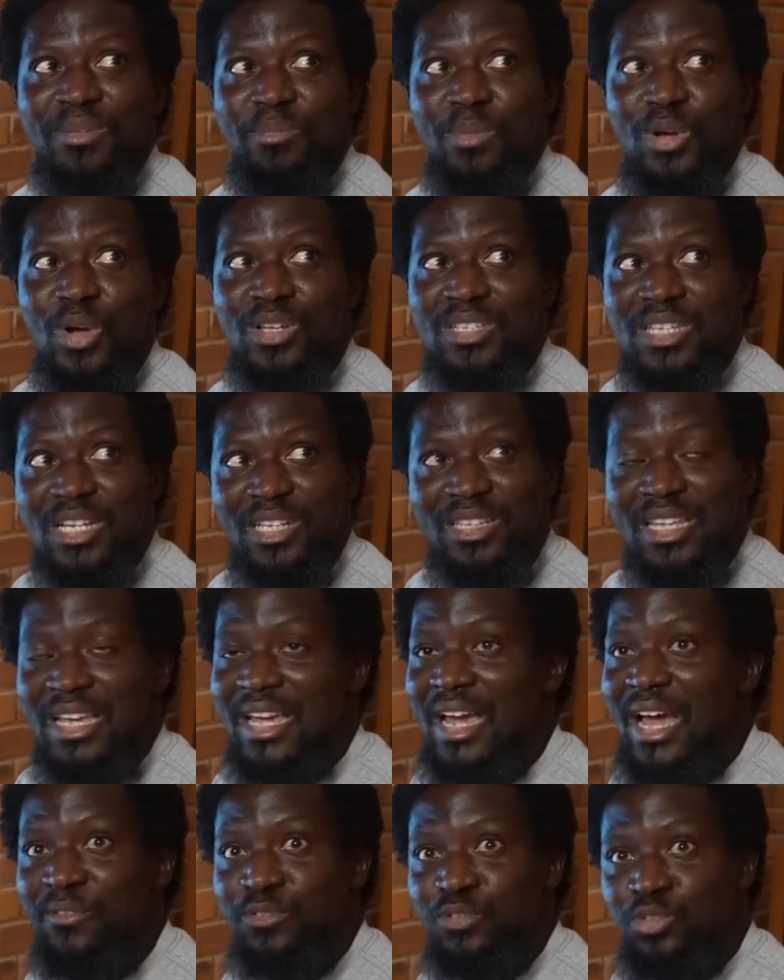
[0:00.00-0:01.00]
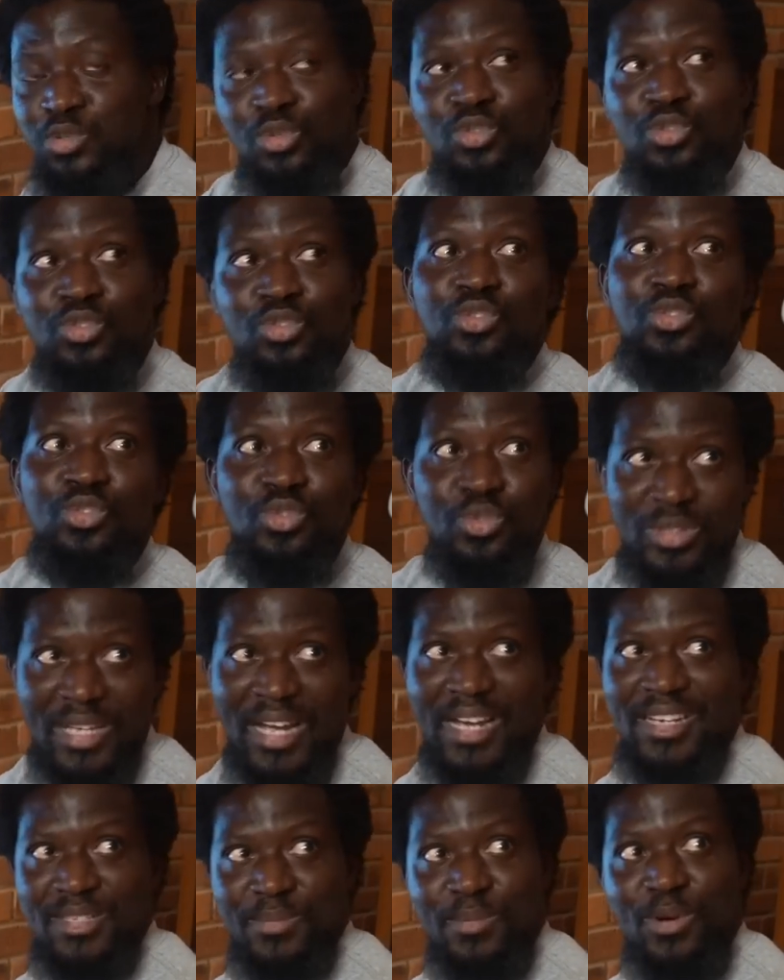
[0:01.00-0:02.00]
because they have two
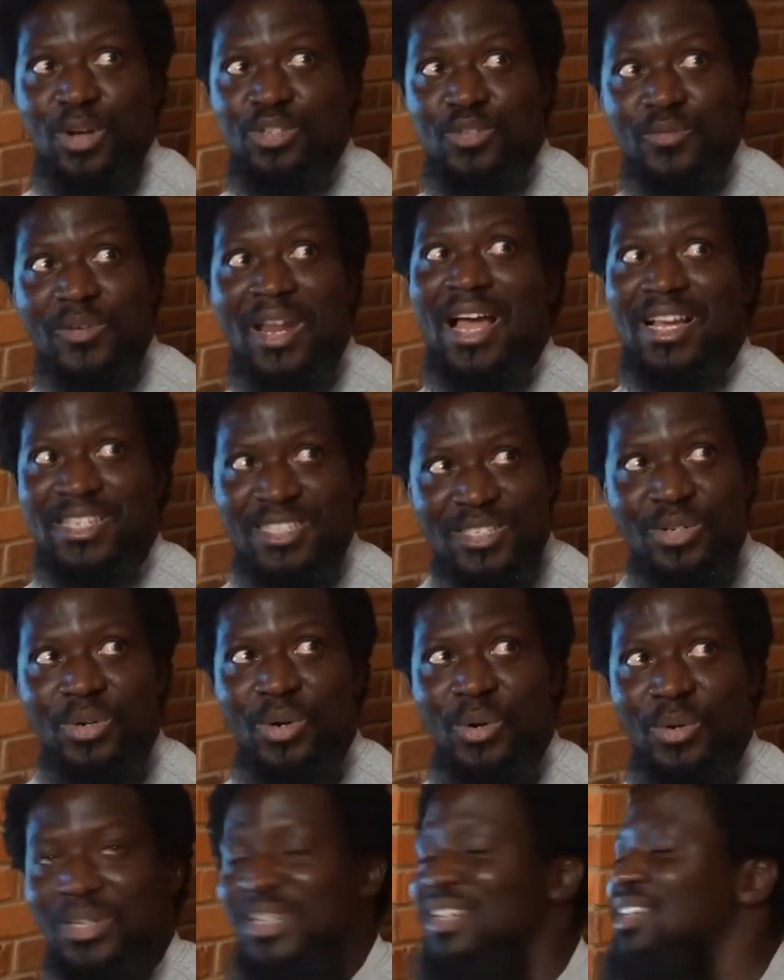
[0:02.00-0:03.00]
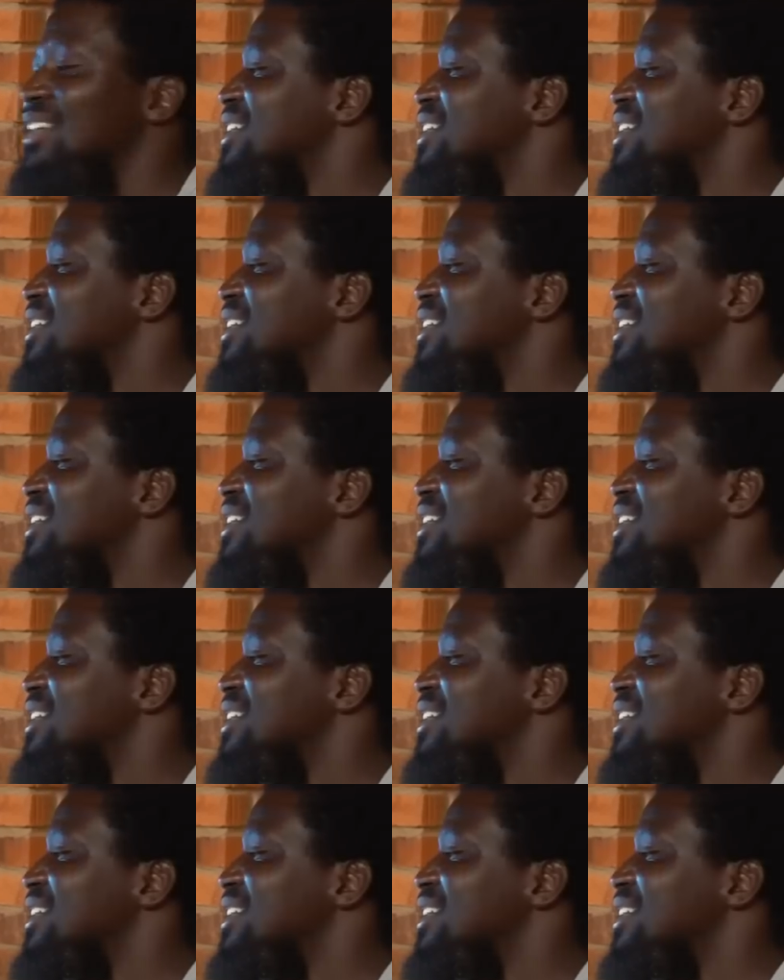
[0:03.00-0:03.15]
ties because of the axle load,